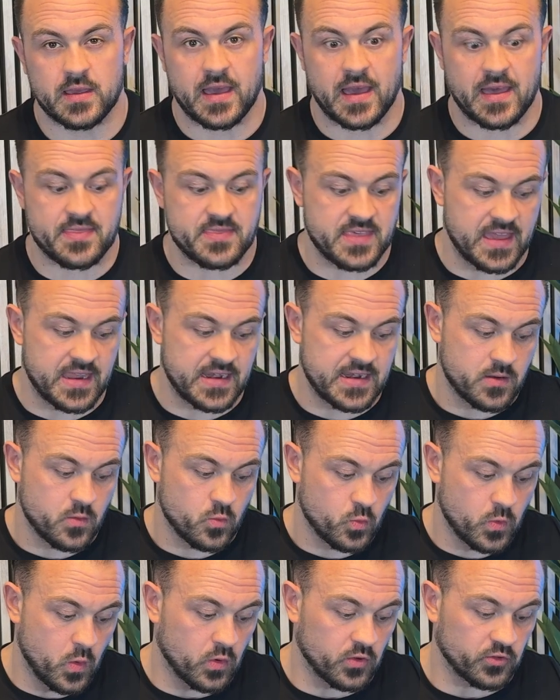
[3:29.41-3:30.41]
and then
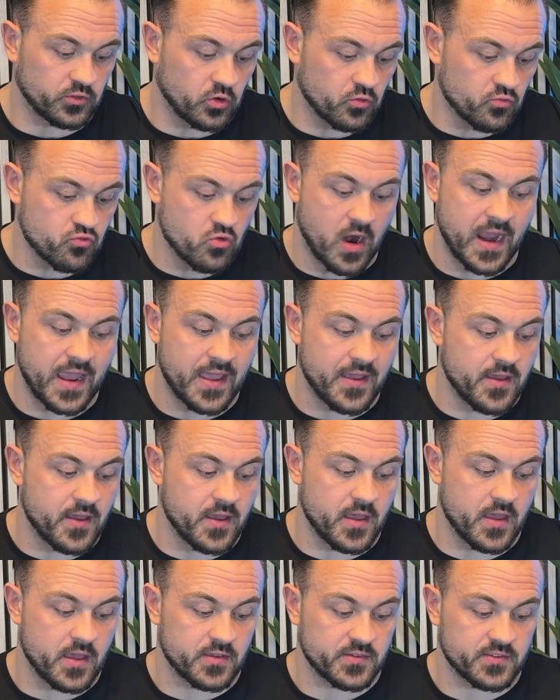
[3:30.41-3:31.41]
we want to write
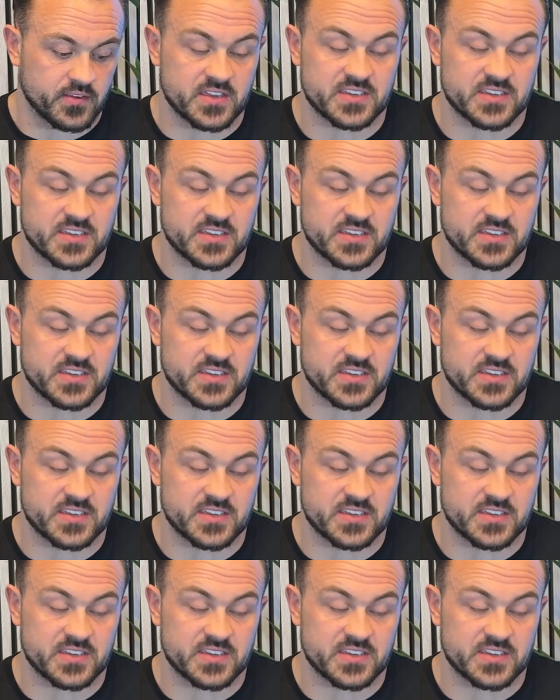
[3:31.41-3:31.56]
a